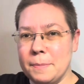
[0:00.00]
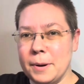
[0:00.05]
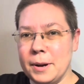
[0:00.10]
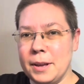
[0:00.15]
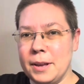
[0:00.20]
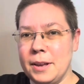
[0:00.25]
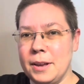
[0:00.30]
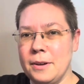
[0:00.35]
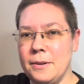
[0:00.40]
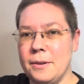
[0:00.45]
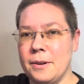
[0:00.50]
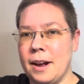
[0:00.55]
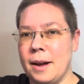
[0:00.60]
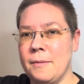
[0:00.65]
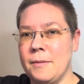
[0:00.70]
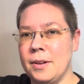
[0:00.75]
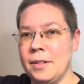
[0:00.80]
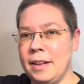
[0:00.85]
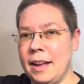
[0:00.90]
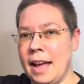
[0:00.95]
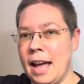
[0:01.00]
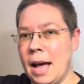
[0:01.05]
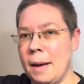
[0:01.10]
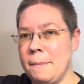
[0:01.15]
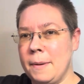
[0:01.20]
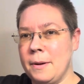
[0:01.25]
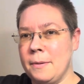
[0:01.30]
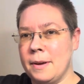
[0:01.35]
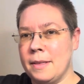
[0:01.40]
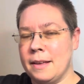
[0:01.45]
cute. I'm really
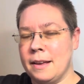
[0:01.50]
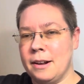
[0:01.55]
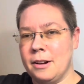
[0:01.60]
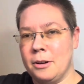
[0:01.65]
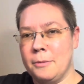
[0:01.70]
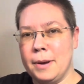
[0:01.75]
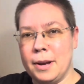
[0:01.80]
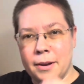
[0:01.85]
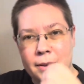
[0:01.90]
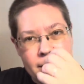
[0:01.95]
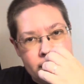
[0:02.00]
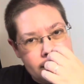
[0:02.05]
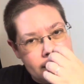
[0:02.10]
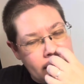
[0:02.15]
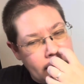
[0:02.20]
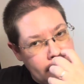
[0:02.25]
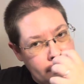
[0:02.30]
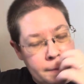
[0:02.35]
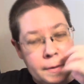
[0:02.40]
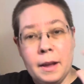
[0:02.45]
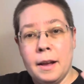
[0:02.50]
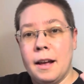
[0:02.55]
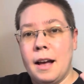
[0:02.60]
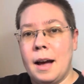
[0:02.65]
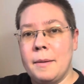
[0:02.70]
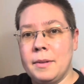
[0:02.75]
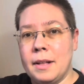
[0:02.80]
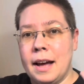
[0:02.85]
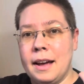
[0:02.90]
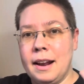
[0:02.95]
happy with it. Oh my goodness, like I'm
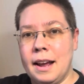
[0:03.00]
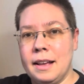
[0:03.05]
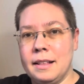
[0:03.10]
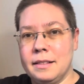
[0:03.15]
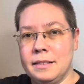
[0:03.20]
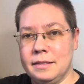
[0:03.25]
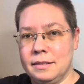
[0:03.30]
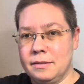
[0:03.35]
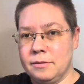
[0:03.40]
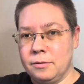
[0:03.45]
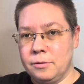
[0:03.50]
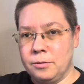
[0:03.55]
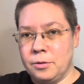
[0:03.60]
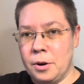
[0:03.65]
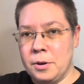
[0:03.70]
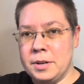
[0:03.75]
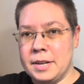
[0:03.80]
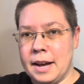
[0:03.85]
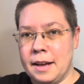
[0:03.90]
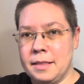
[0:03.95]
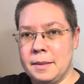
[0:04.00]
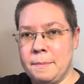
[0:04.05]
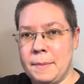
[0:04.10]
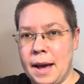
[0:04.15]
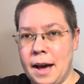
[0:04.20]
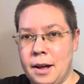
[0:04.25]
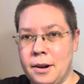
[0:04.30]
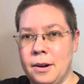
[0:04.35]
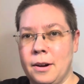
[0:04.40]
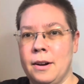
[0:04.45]
glad I wrote down the
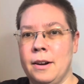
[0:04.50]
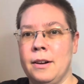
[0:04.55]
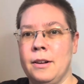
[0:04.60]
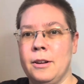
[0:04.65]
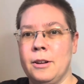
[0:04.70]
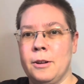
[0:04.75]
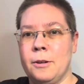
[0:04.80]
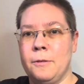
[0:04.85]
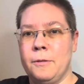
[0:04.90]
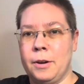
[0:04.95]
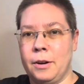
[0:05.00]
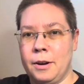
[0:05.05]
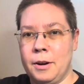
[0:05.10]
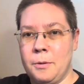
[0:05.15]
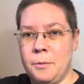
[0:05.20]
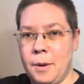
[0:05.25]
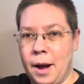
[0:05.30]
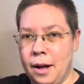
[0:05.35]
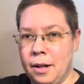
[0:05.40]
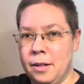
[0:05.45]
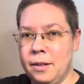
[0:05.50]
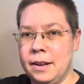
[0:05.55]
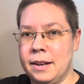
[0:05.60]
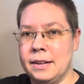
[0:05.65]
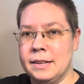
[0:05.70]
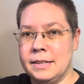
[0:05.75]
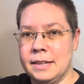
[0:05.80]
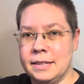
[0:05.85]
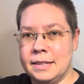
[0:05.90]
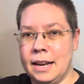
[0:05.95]
pattern very well and
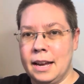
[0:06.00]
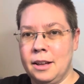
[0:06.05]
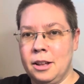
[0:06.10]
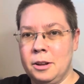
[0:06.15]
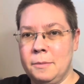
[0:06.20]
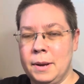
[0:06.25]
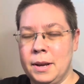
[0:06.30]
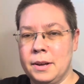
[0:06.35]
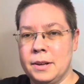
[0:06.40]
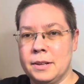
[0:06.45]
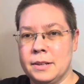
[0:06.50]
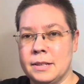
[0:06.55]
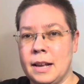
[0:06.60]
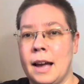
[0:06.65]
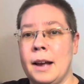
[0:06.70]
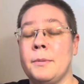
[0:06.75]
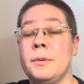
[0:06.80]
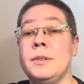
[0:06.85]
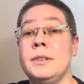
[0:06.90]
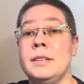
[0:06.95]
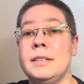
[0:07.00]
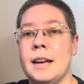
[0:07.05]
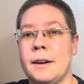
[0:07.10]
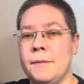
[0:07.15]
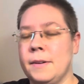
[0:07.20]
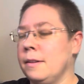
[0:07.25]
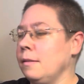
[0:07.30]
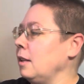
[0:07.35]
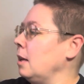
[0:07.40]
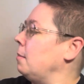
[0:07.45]
detailed because I will
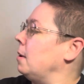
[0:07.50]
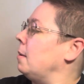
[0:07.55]
definitely be